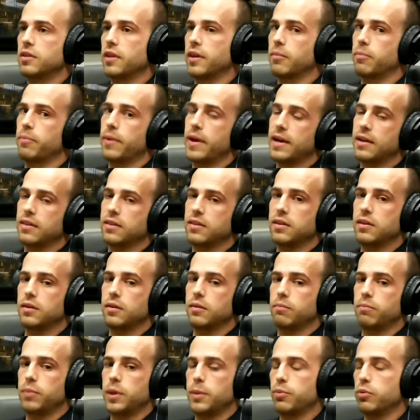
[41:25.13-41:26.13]
like back
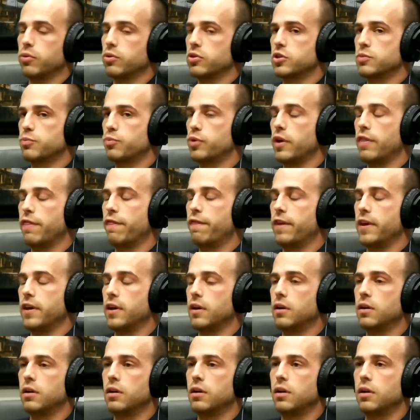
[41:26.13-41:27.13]
then people were spread
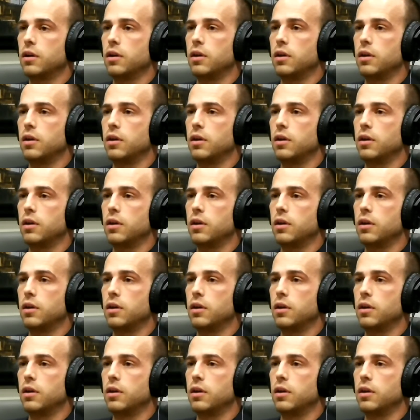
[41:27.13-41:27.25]
thin,